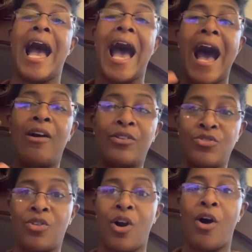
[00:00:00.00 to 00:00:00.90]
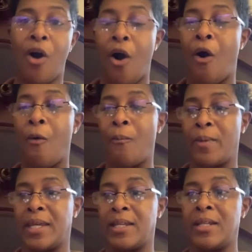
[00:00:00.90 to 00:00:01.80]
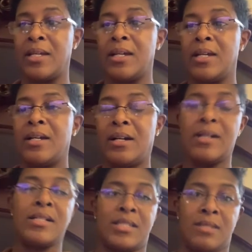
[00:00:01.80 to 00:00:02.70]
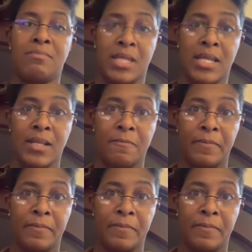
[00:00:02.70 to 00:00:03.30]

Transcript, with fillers: I'll draw all men unto me.